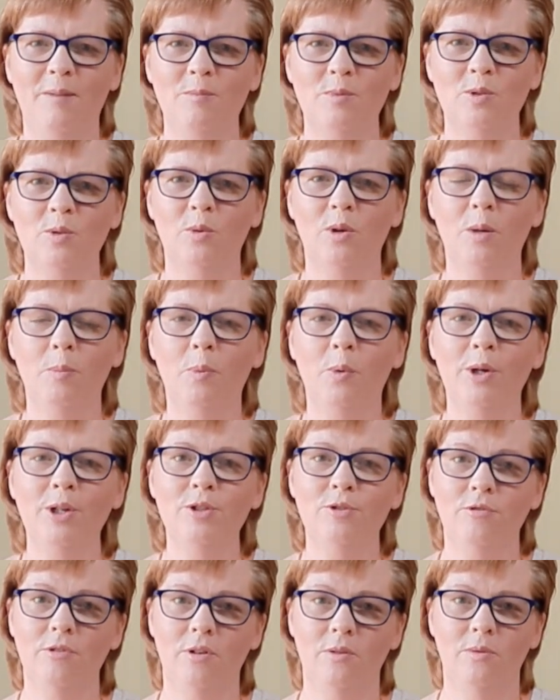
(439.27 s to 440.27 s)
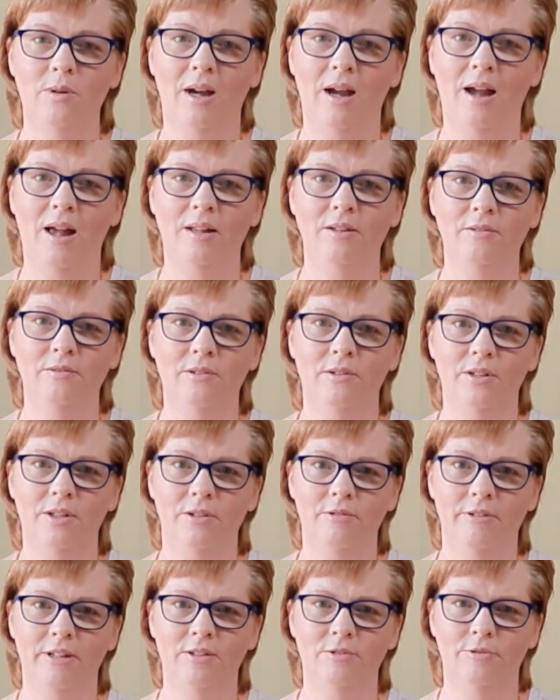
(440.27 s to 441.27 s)
So our boys grow and grow at a
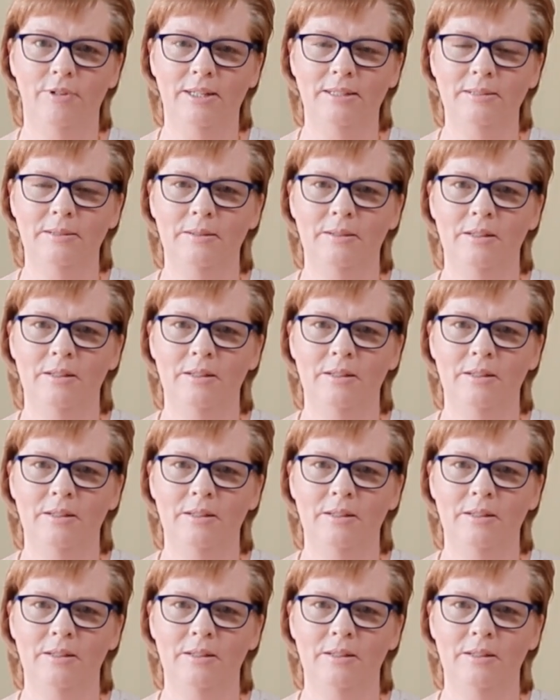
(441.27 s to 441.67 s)
great rate.